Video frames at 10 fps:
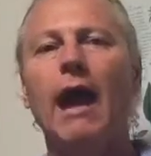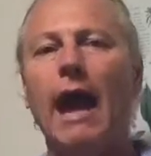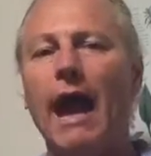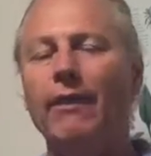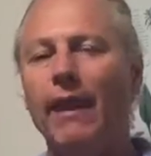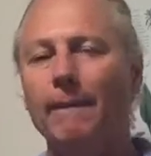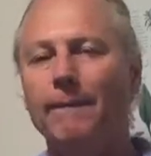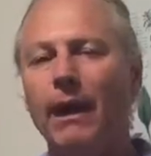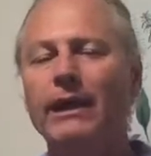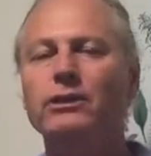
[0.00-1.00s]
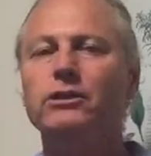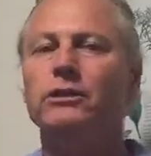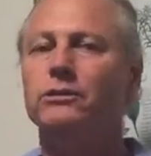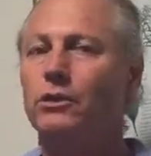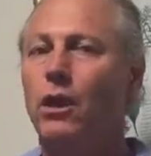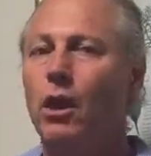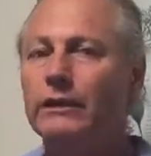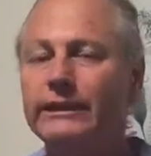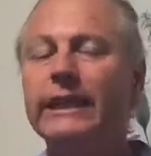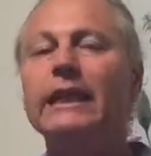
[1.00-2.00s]
and that patient
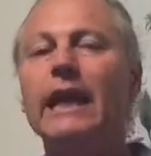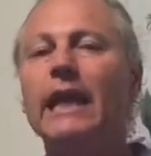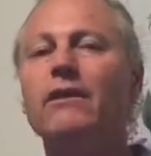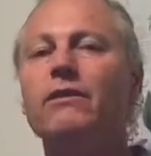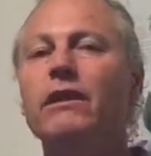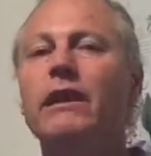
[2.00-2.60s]
didn't even